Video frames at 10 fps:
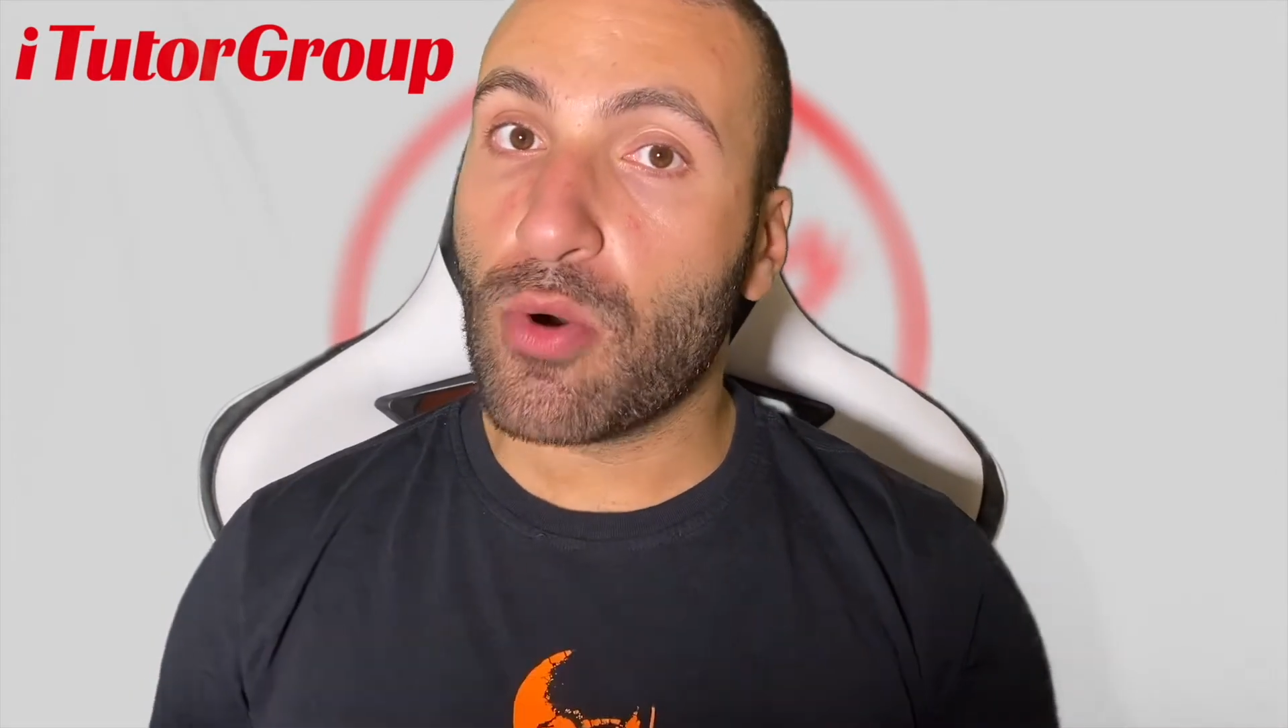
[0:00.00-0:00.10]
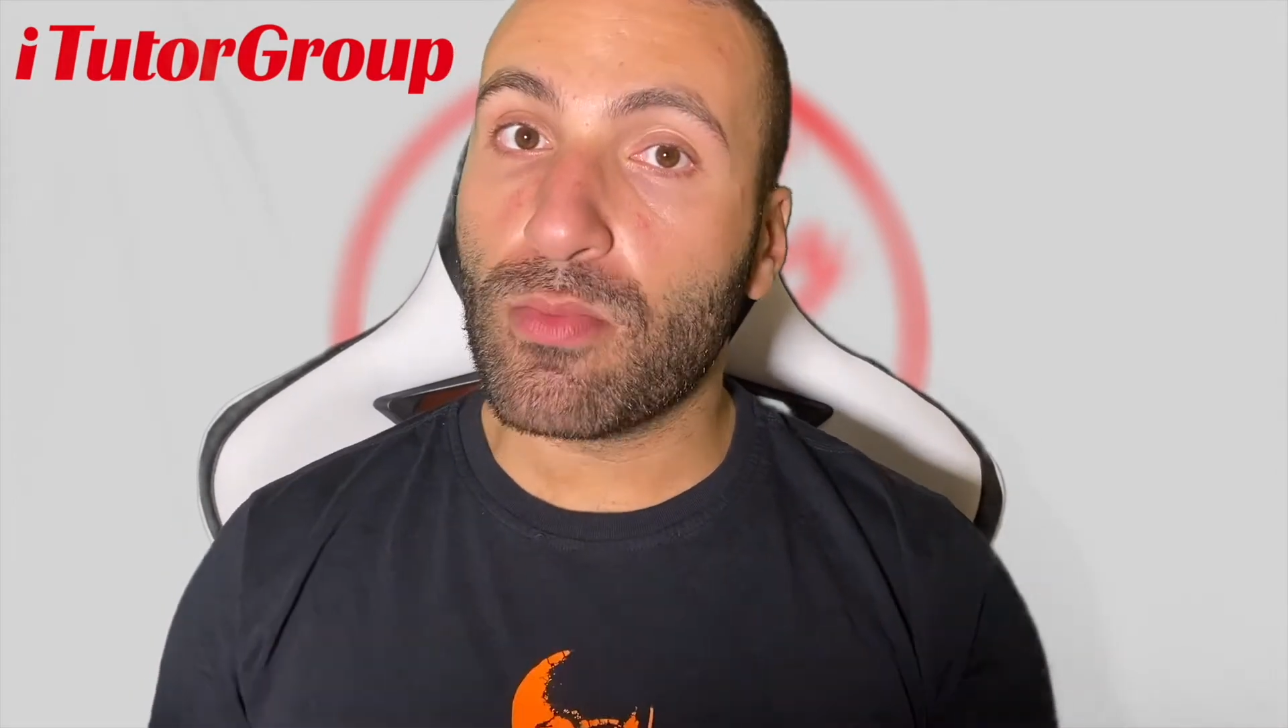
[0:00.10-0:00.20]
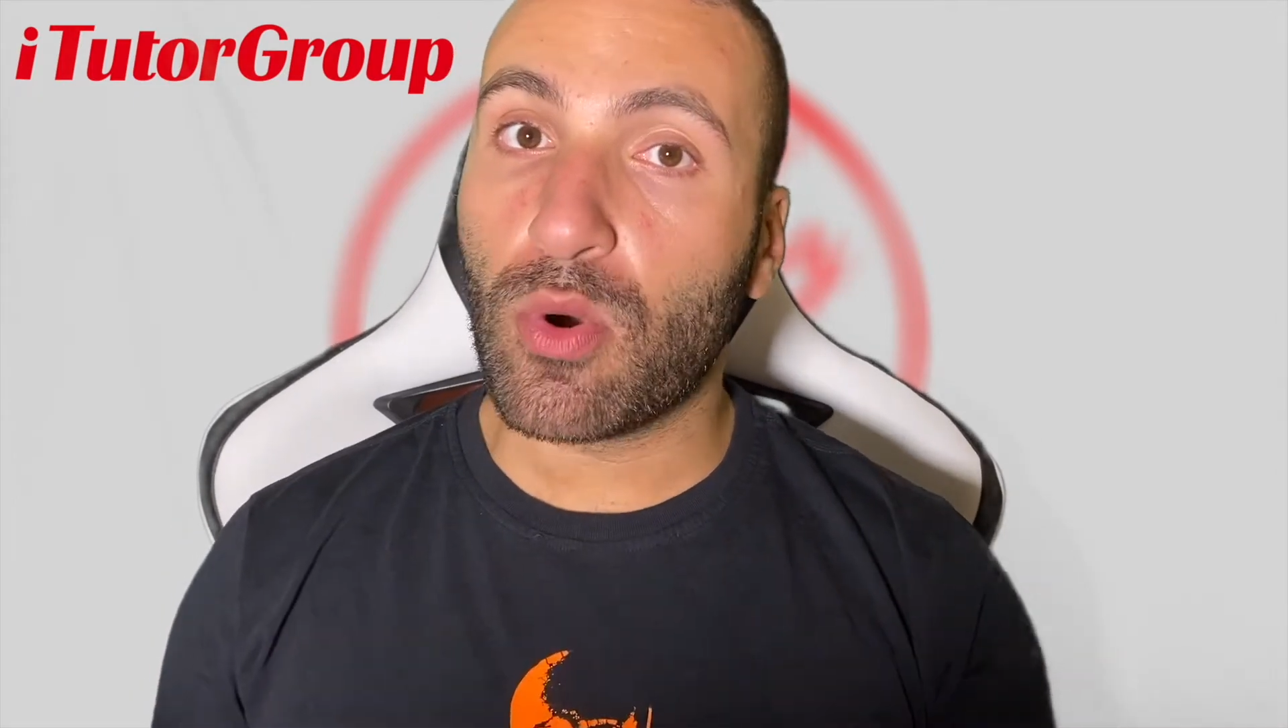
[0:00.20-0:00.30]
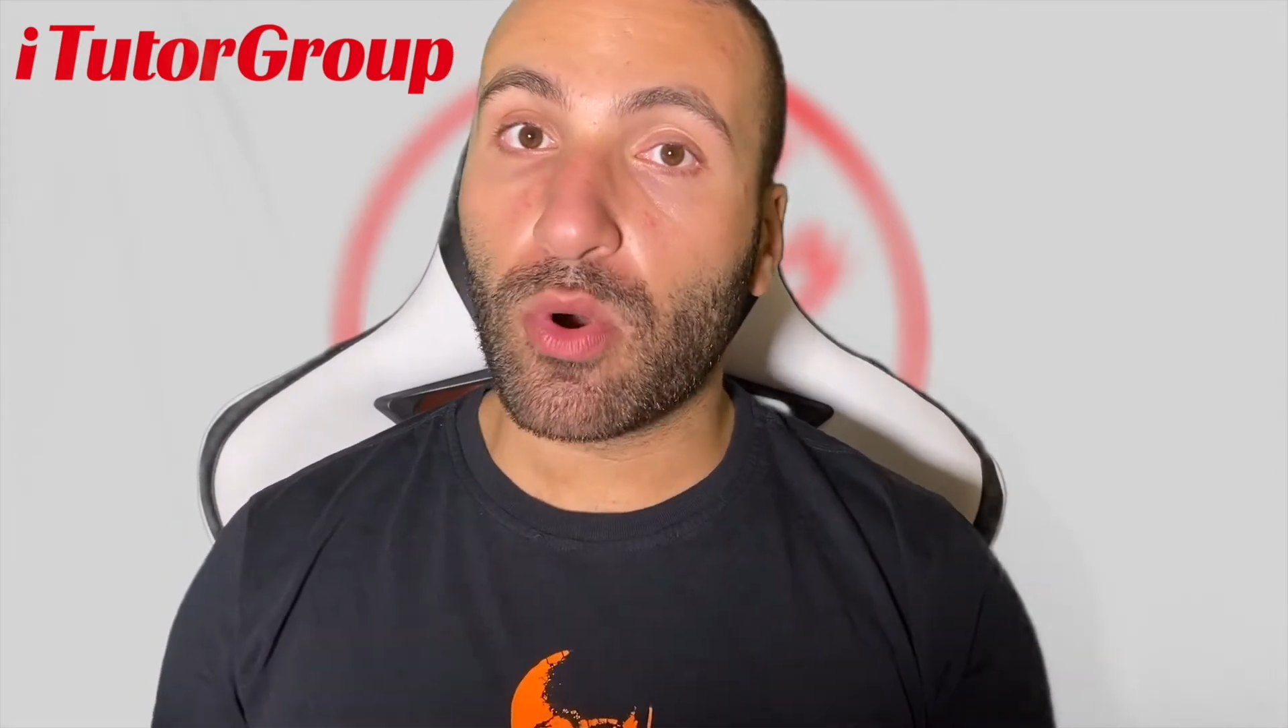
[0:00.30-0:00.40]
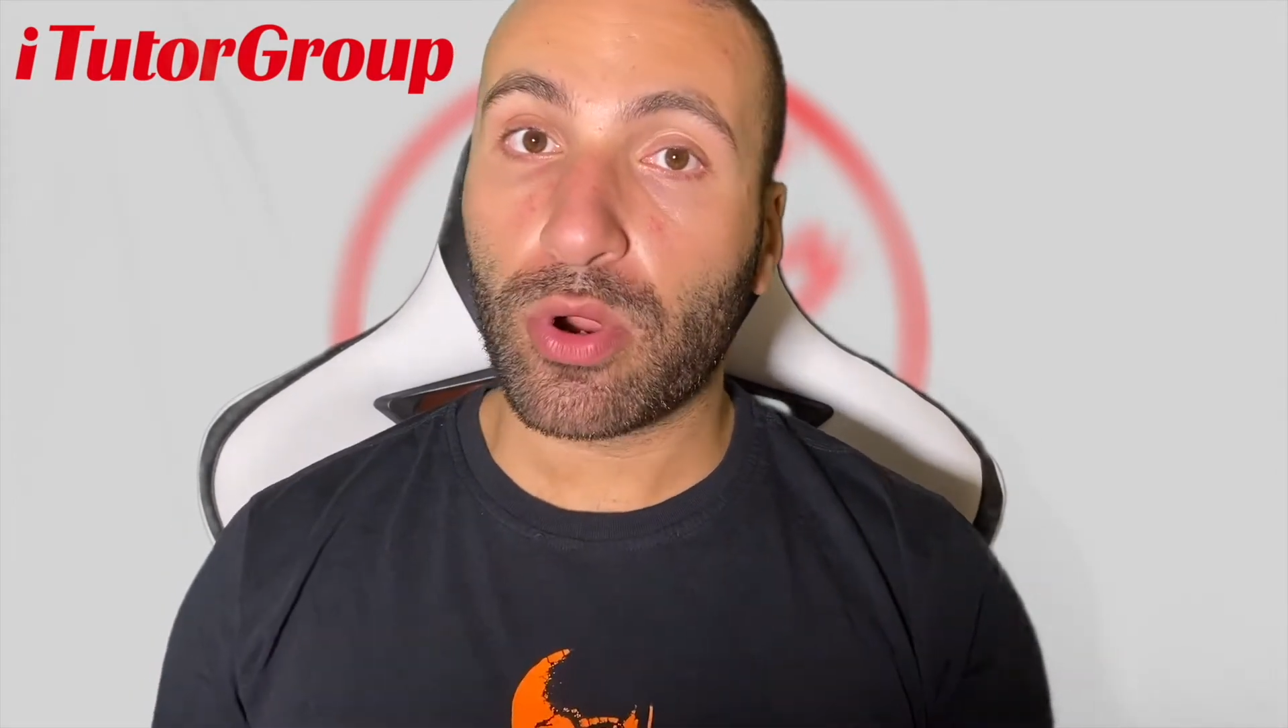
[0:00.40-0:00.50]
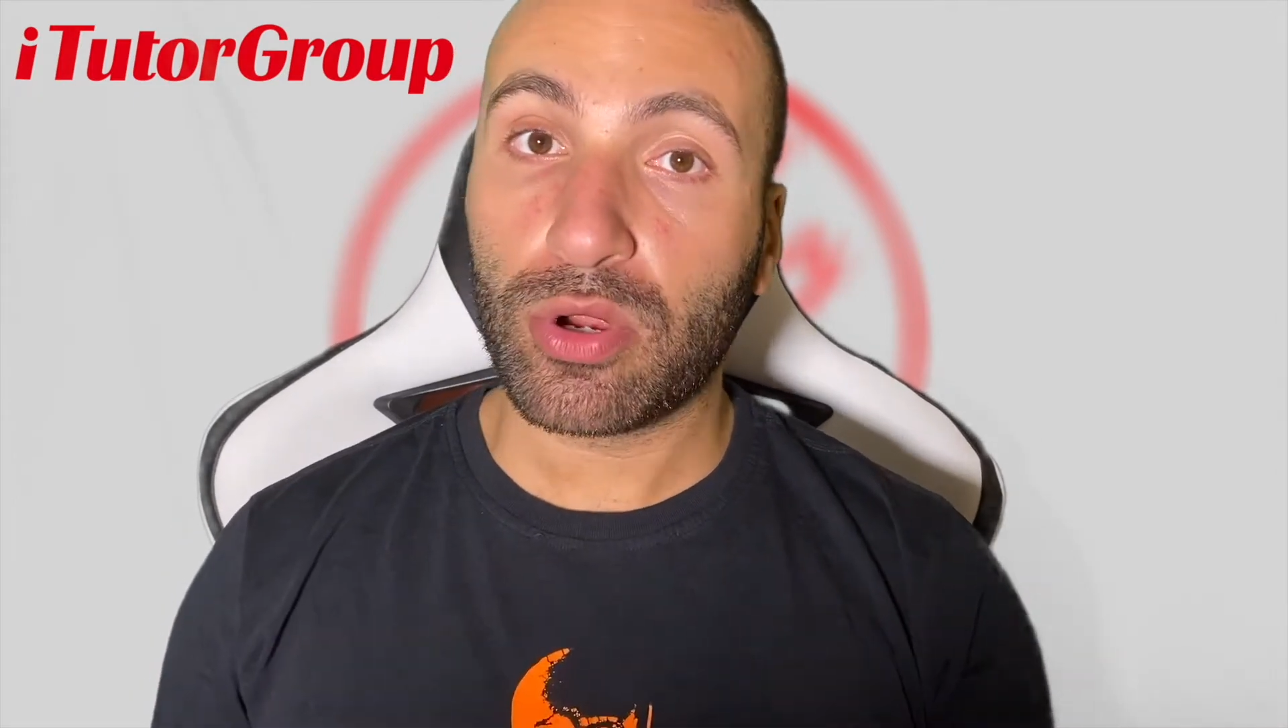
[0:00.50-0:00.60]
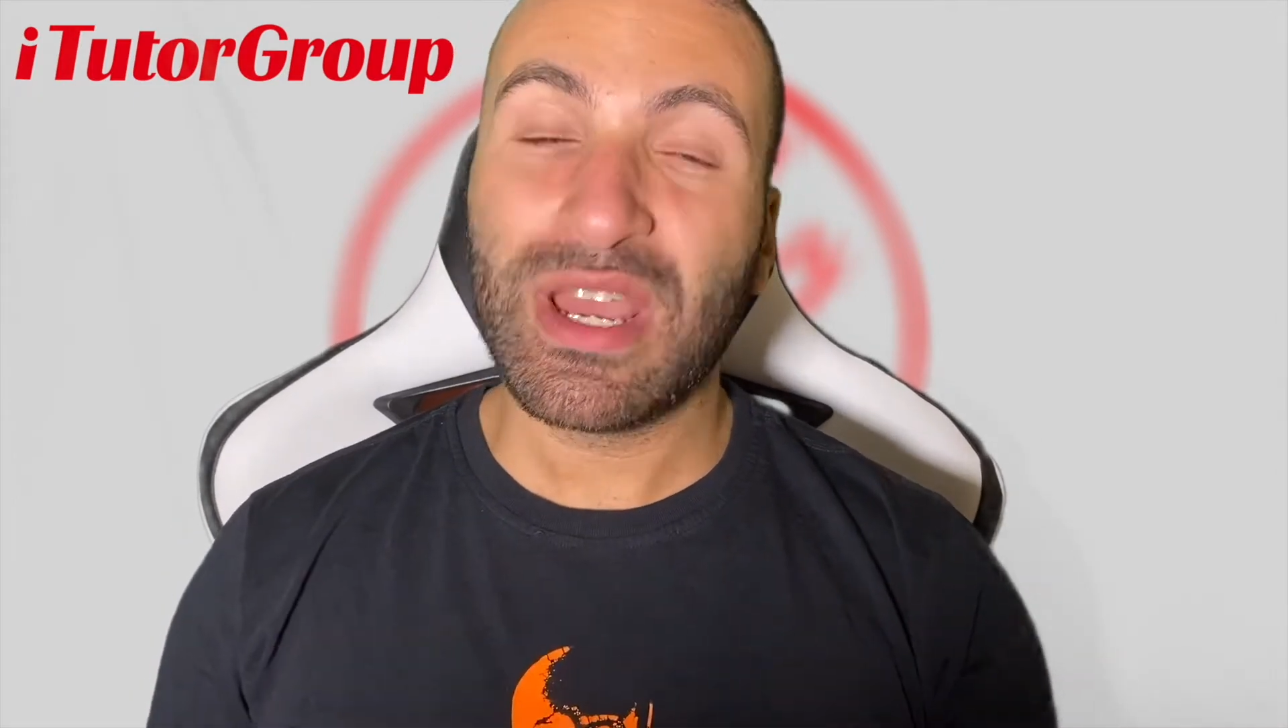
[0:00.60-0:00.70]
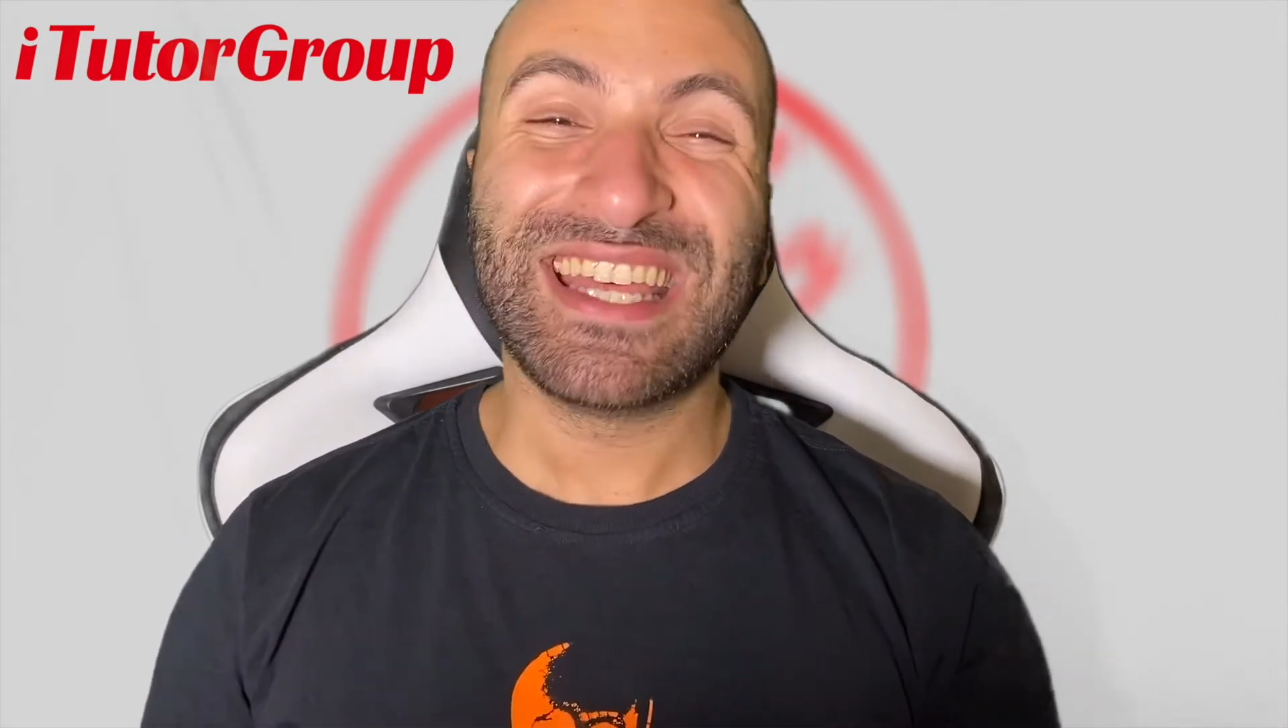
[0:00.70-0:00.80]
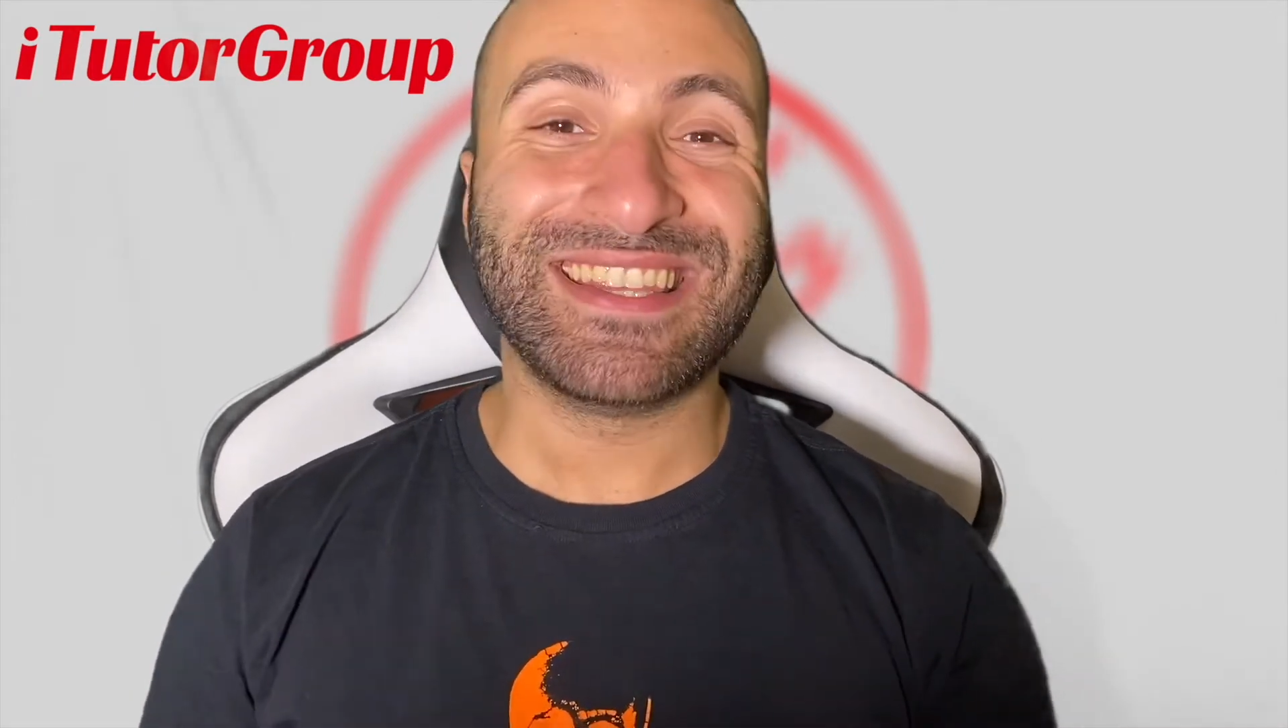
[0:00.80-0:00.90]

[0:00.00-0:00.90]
more